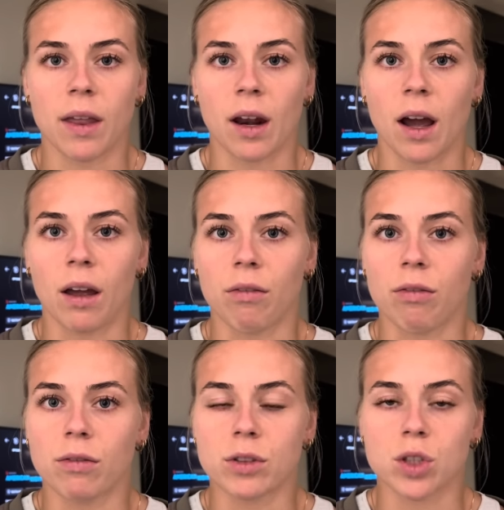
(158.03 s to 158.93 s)
that
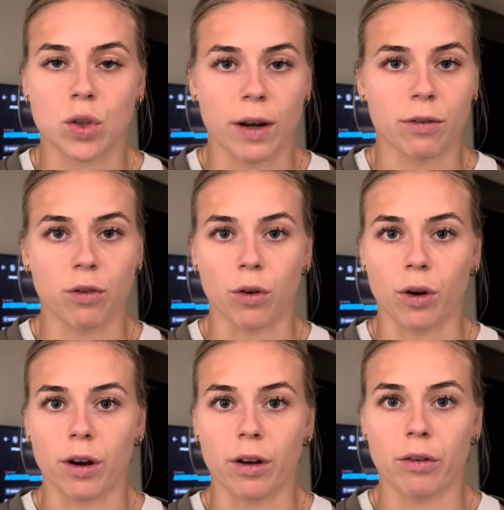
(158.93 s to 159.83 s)
I've strived
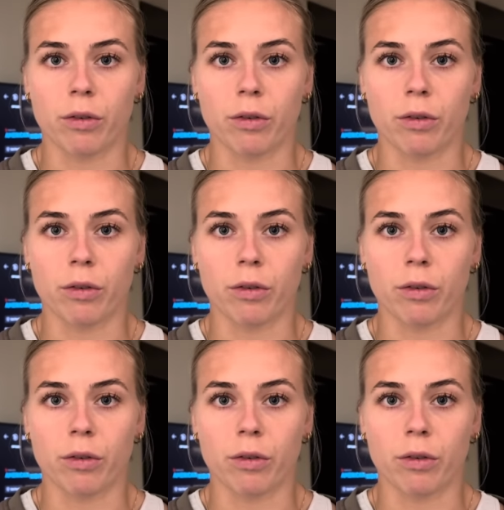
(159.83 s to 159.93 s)
for